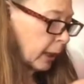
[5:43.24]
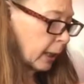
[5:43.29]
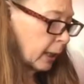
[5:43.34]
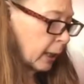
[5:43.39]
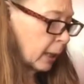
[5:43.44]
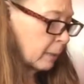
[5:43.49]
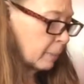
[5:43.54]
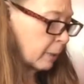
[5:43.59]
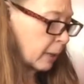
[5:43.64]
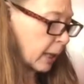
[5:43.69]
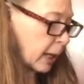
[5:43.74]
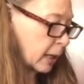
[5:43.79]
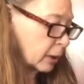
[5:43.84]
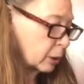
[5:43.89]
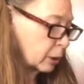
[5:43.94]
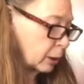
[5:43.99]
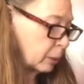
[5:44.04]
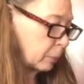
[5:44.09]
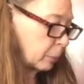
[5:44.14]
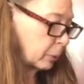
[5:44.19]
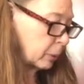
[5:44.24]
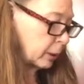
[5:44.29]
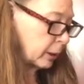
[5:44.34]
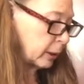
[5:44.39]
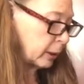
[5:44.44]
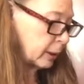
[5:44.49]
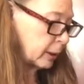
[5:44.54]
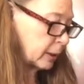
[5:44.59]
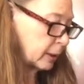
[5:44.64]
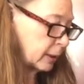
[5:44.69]
And I'm going to actually put
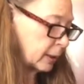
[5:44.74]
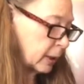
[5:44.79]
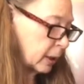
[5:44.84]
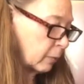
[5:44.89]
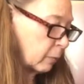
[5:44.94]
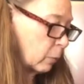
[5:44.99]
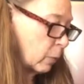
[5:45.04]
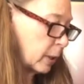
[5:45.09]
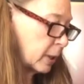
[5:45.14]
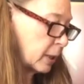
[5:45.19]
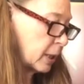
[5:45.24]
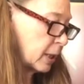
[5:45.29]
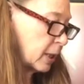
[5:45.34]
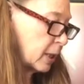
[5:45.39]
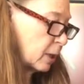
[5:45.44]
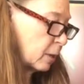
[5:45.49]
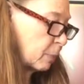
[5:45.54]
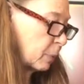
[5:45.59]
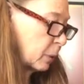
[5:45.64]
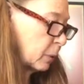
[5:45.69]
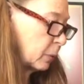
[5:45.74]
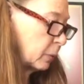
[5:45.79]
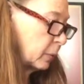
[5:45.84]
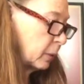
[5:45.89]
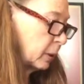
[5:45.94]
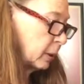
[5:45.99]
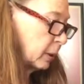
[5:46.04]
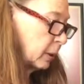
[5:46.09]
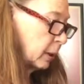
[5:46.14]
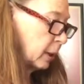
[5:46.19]
in, instead of 1
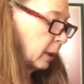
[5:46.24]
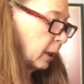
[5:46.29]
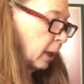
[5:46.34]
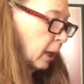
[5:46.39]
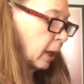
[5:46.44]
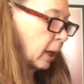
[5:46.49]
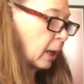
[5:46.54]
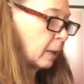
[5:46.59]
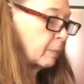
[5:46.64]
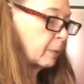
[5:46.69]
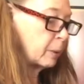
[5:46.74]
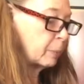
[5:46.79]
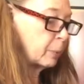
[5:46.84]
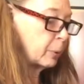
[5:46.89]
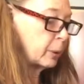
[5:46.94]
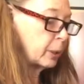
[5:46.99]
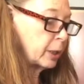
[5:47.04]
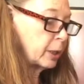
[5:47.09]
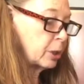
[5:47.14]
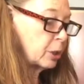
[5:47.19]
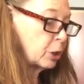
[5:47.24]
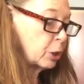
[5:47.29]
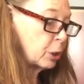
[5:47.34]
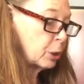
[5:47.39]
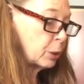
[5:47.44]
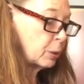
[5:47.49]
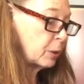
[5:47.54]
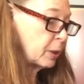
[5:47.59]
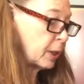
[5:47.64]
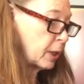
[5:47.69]
teaspoon, I'm going to put in
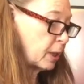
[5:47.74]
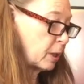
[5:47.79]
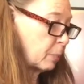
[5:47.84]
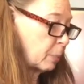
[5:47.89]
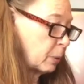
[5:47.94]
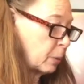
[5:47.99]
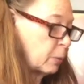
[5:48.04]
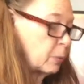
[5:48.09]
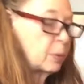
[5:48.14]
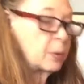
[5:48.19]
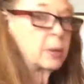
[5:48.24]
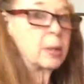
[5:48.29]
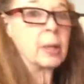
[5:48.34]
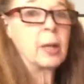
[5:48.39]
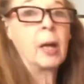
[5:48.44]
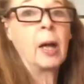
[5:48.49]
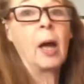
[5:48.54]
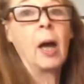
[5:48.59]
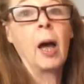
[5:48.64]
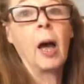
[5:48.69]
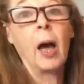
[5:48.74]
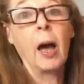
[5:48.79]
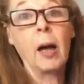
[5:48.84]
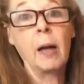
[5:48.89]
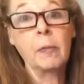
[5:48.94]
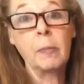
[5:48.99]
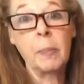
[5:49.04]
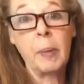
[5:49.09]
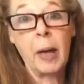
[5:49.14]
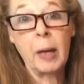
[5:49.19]
2 teaspoons
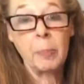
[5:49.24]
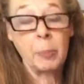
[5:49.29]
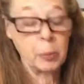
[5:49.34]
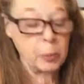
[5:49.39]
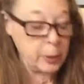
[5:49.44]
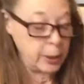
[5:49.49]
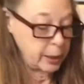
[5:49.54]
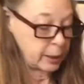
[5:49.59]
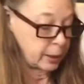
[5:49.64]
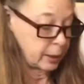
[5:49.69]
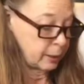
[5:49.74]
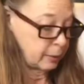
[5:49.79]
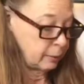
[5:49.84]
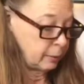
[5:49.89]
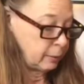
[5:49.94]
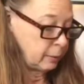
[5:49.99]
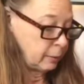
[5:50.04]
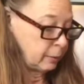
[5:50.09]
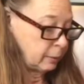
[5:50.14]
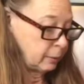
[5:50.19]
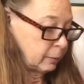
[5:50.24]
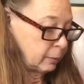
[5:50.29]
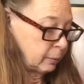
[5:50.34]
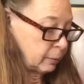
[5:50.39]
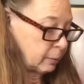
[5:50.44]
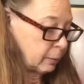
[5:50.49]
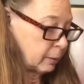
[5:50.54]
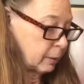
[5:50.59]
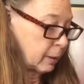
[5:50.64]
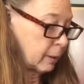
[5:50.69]
of paprika.
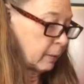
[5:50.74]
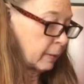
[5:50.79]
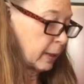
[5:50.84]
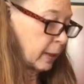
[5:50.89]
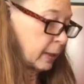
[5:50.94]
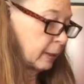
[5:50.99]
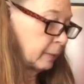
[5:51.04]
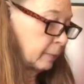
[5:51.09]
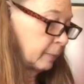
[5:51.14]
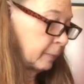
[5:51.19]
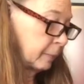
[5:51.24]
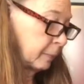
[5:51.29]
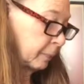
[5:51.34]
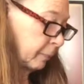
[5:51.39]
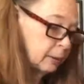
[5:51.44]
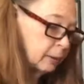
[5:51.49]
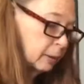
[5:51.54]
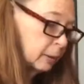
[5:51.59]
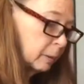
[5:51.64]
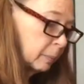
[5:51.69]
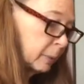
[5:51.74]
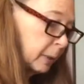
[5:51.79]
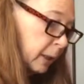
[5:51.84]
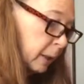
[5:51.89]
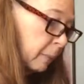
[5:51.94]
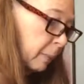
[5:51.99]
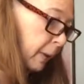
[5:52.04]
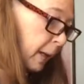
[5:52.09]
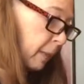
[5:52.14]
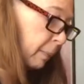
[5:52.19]
All right, a little
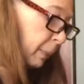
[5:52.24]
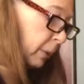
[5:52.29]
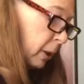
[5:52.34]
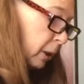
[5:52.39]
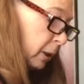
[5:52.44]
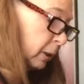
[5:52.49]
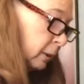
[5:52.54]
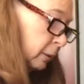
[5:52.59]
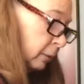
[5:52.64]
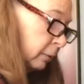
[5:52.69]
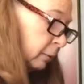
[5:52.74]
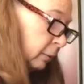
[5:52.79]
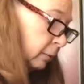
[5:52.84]
bit of pepper.